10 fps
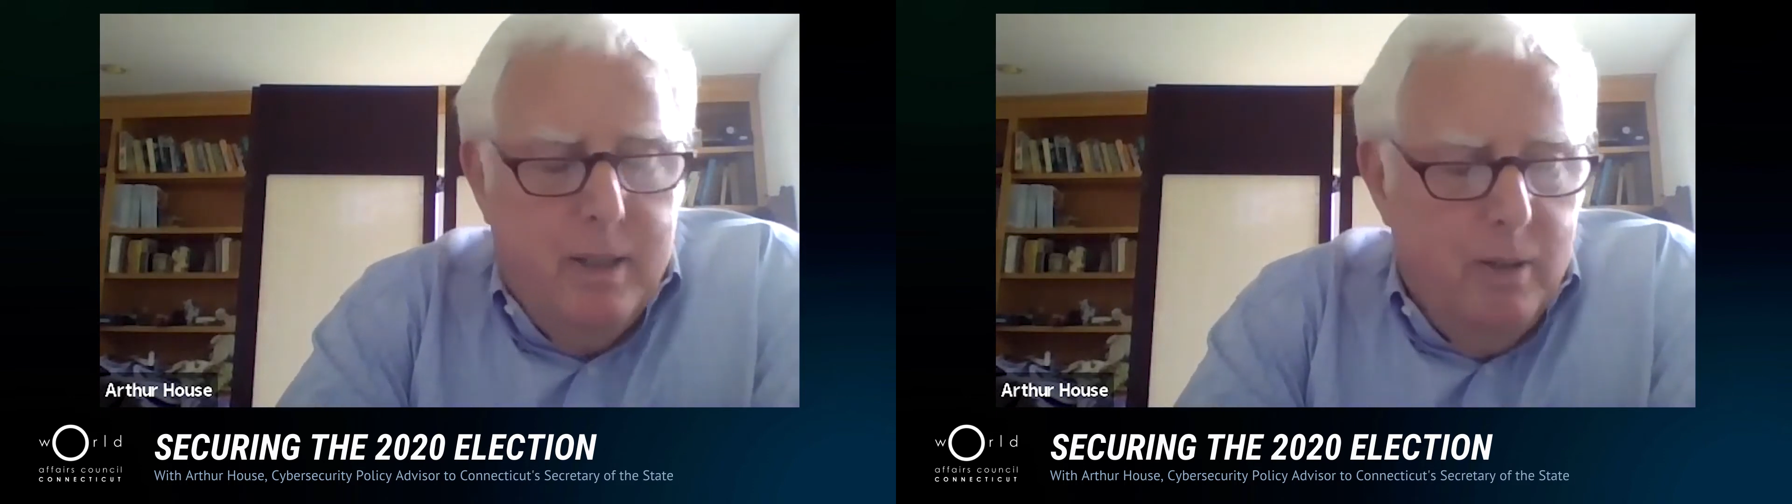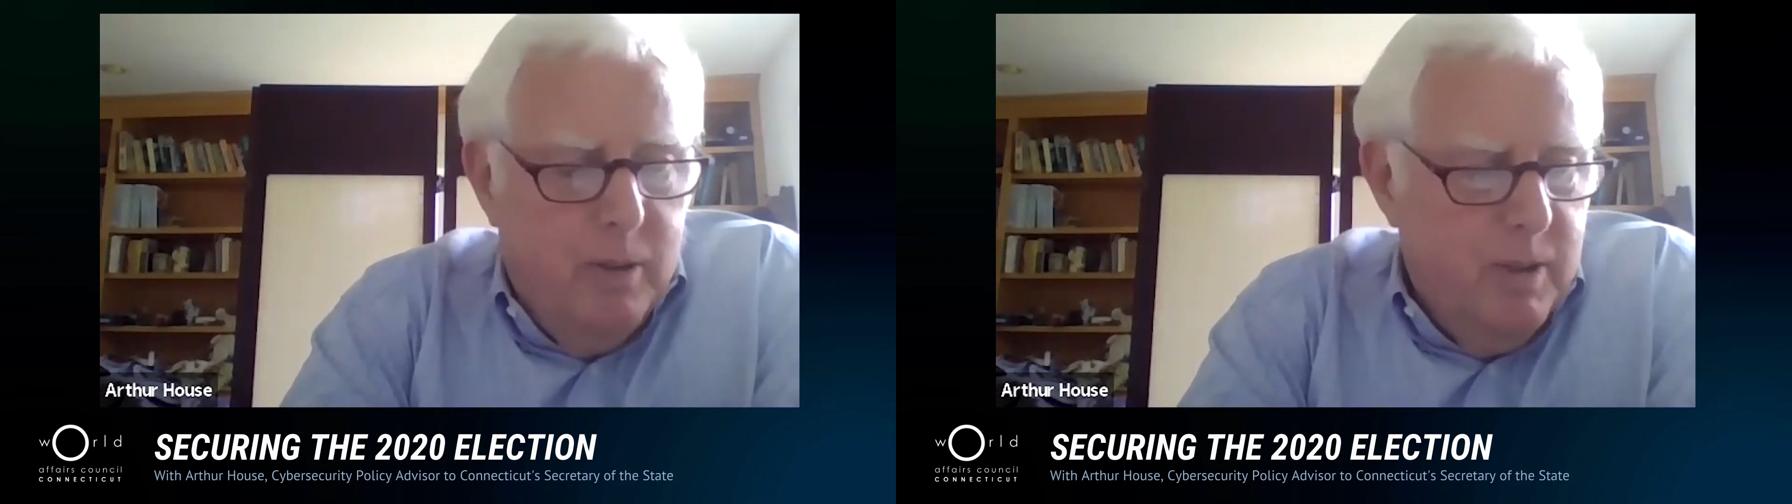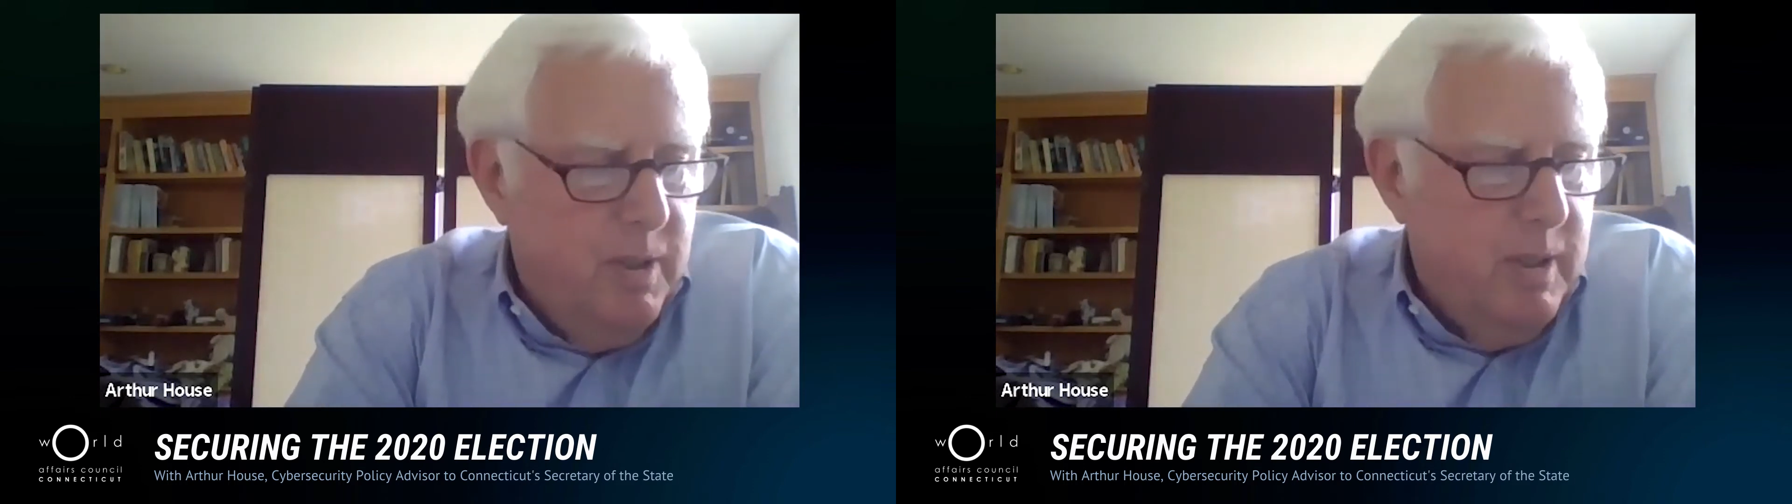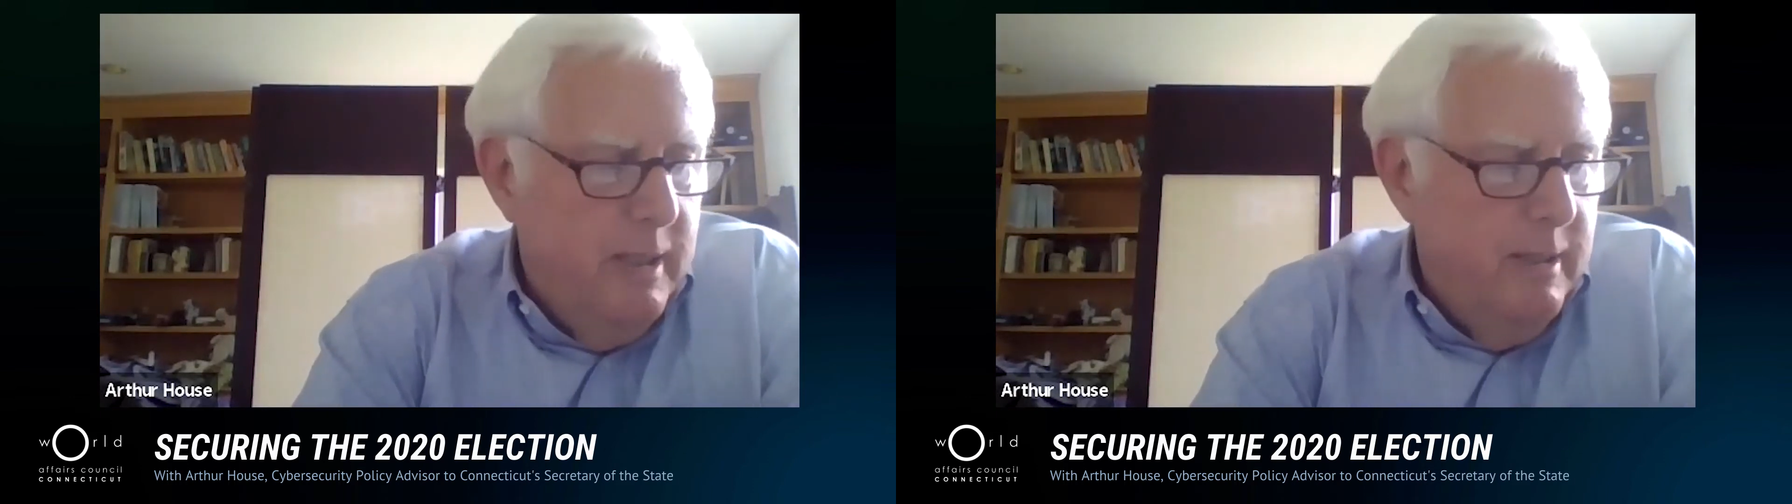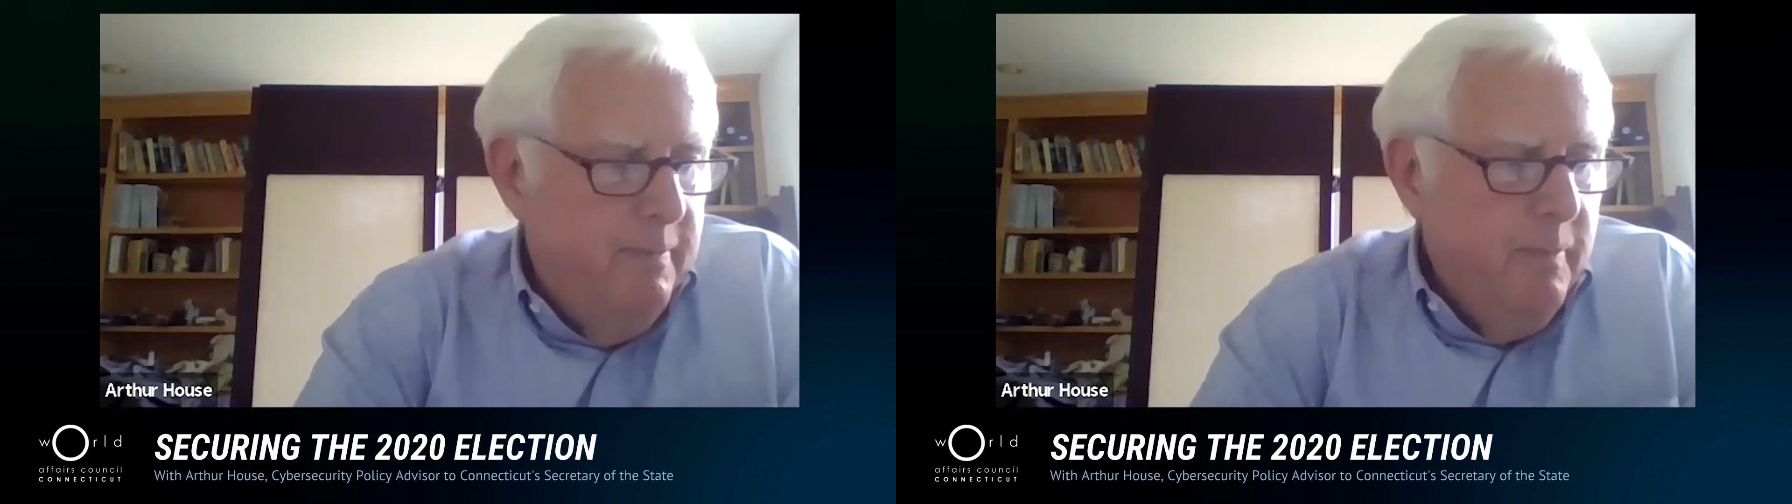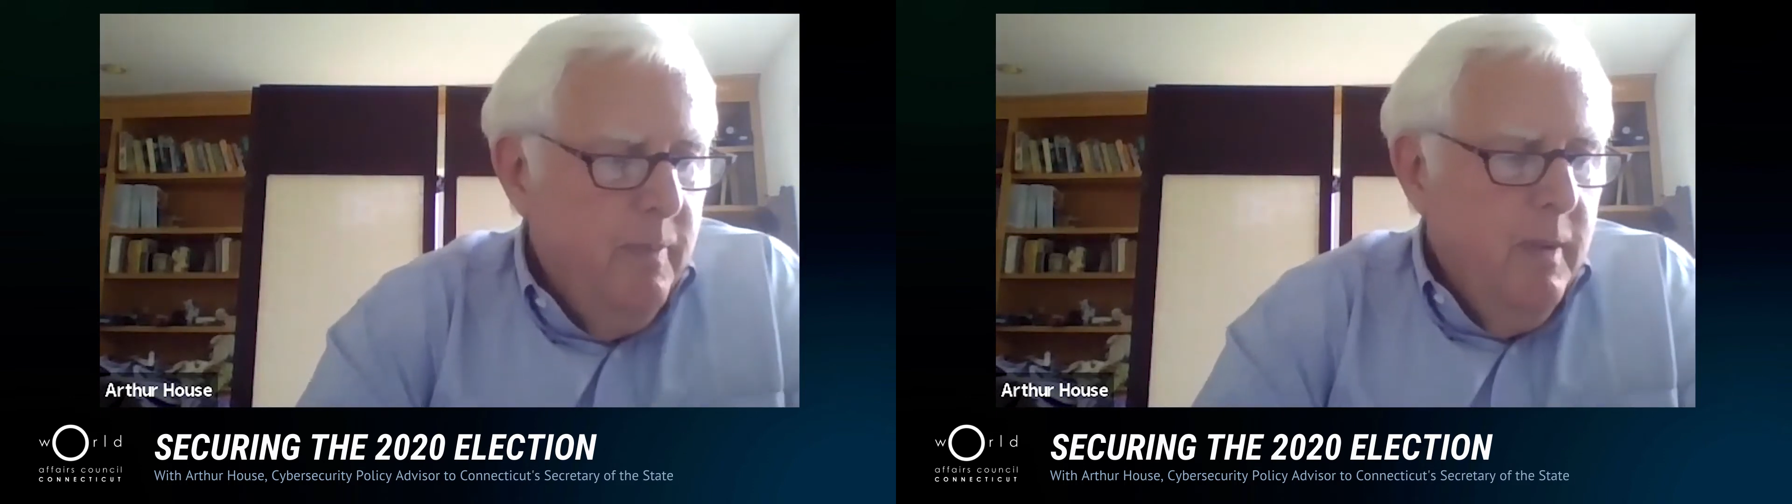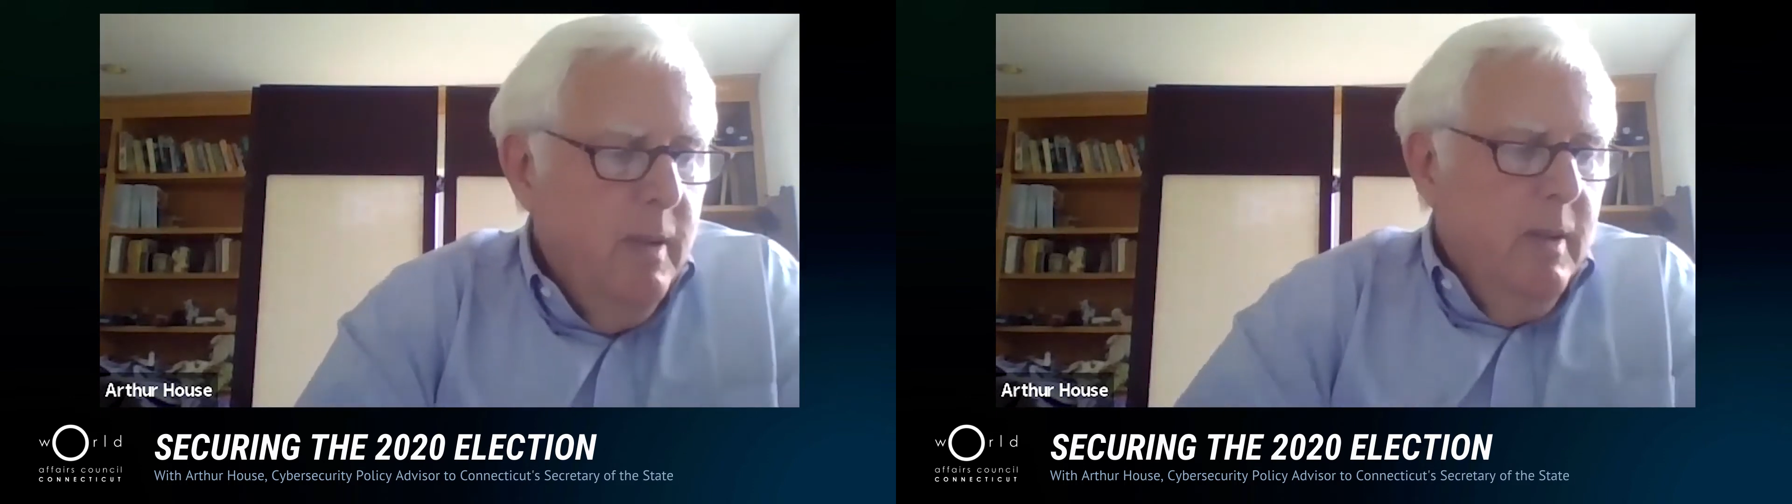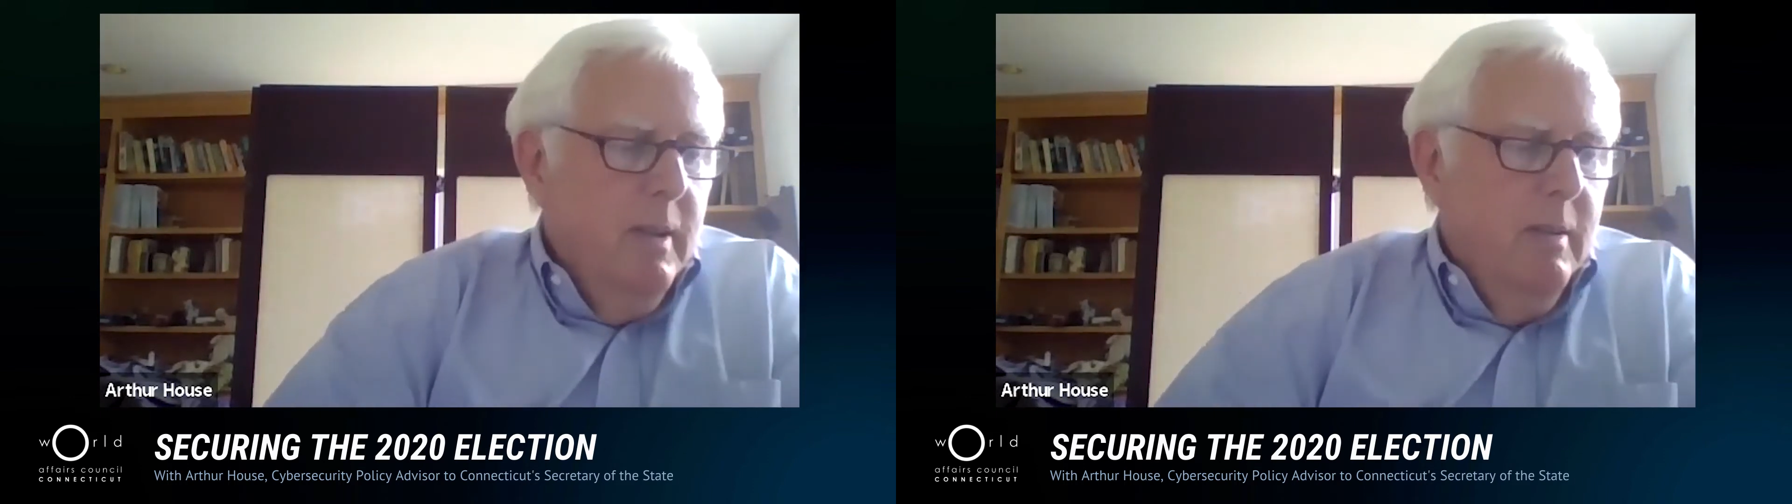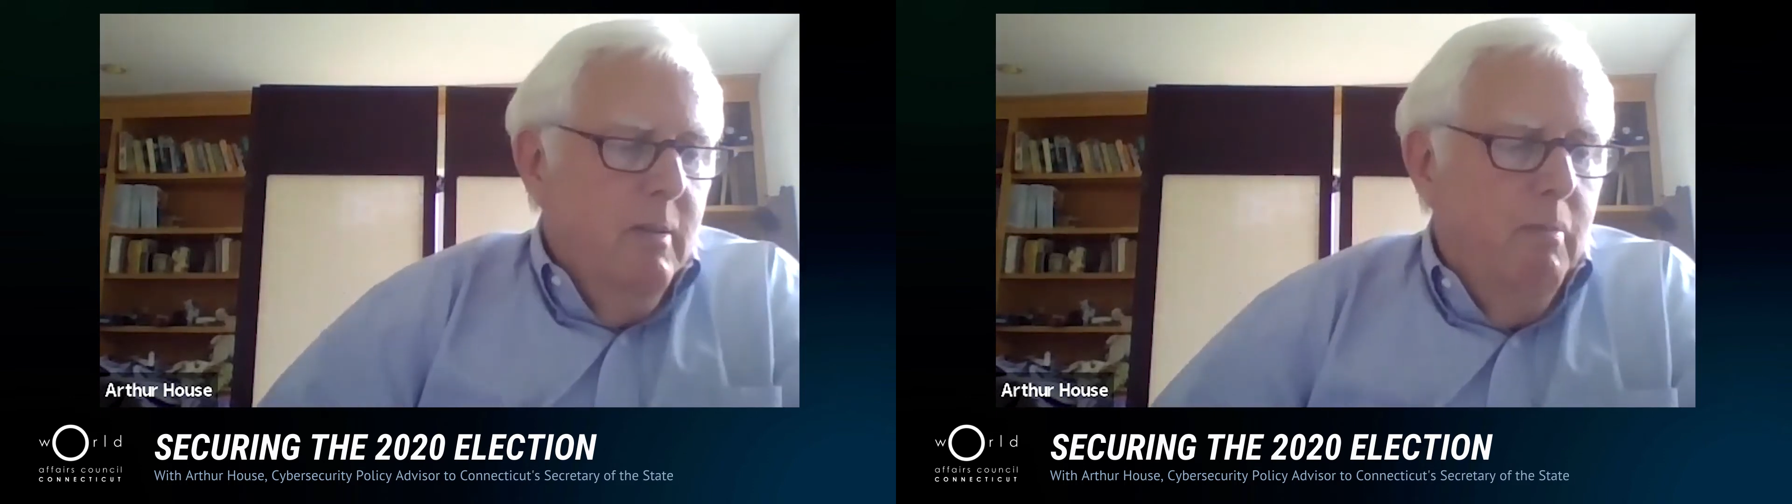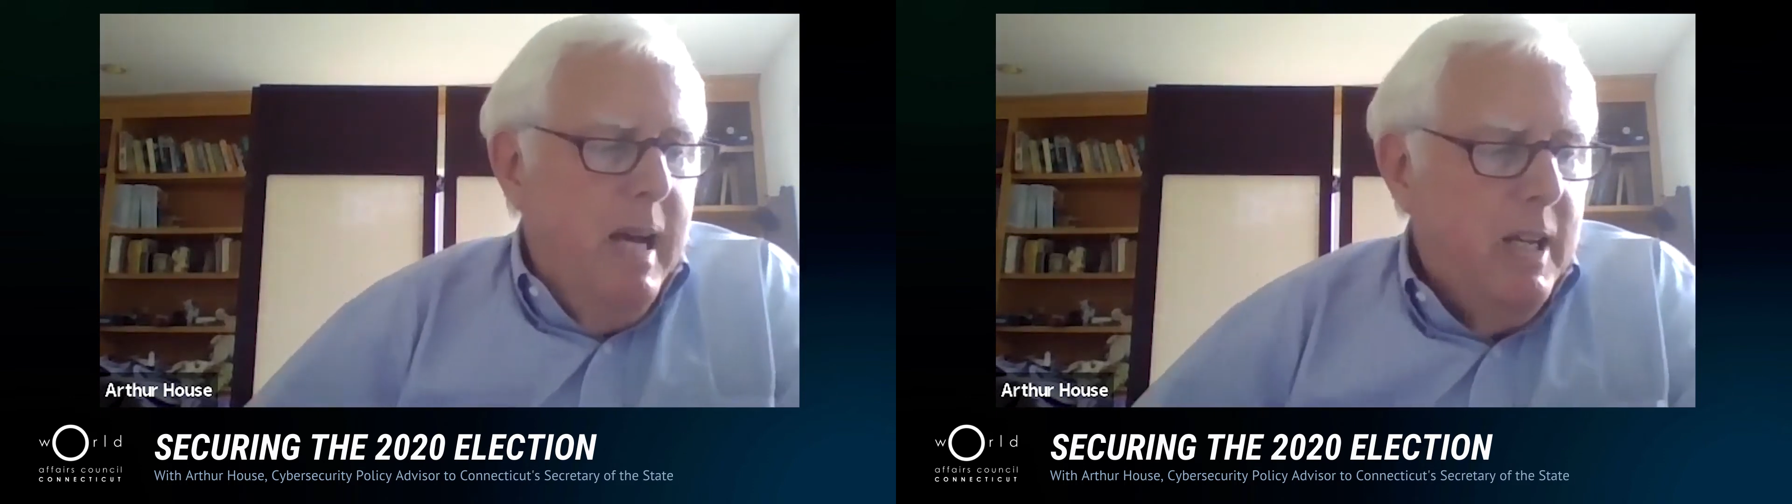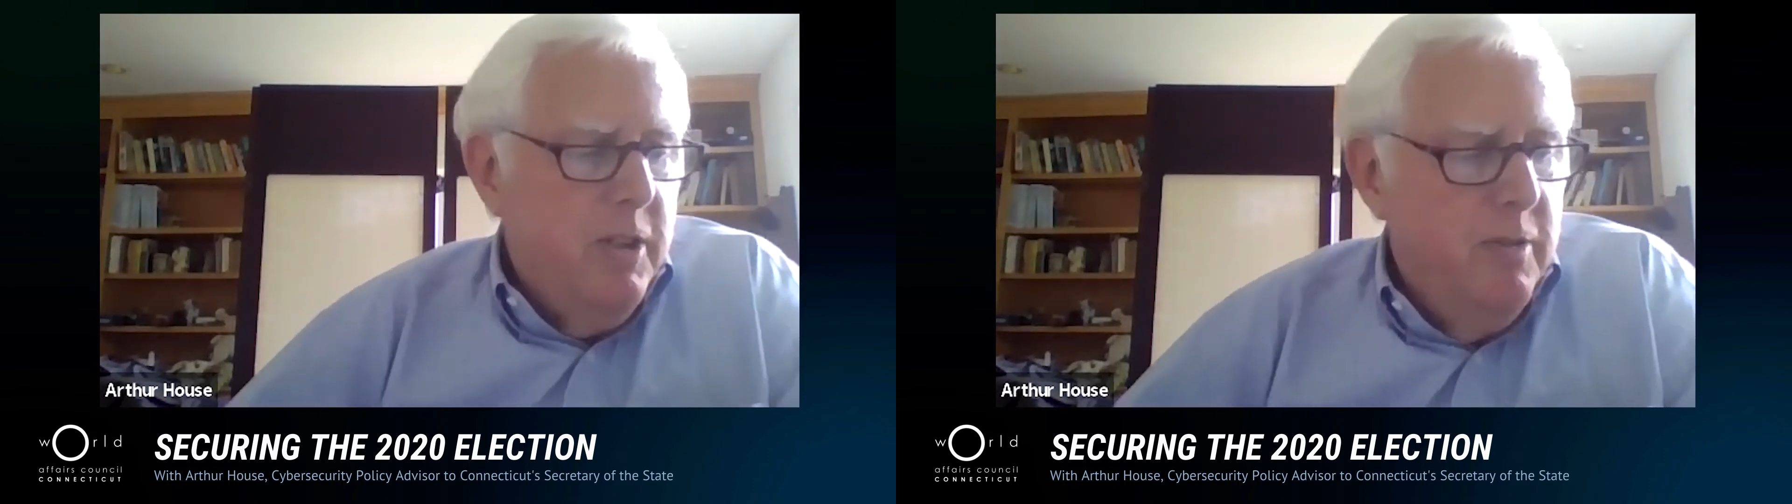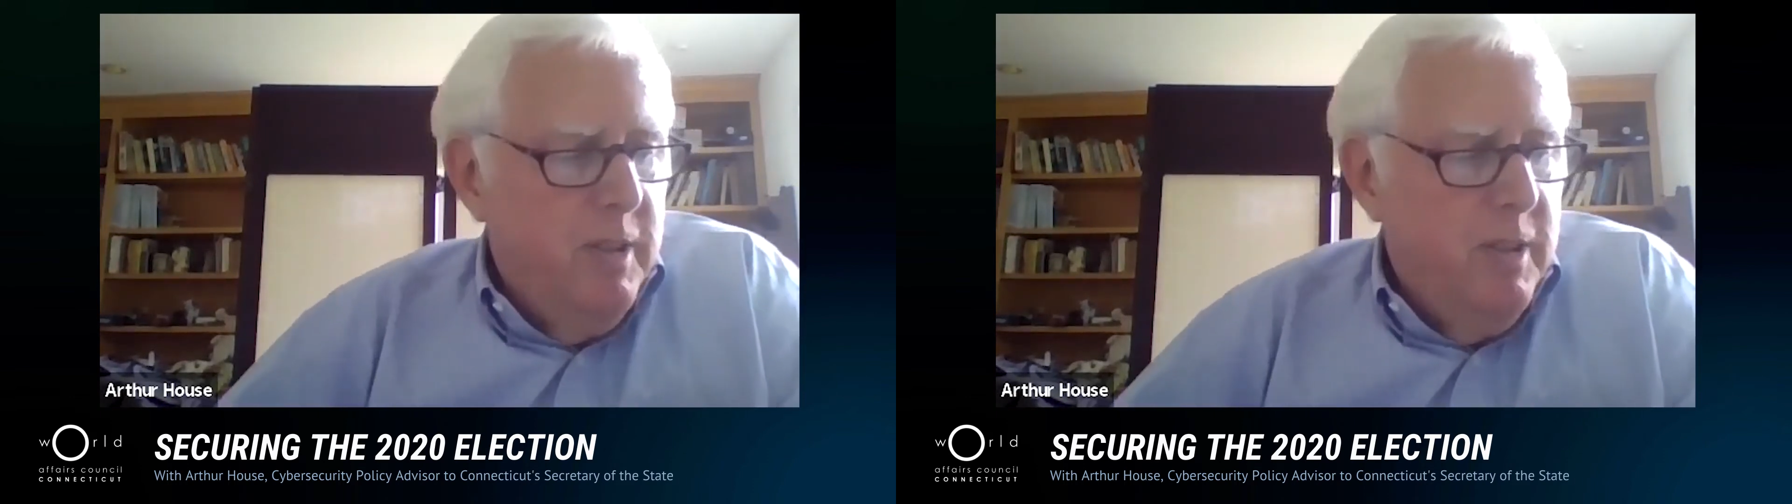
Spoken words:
There was massive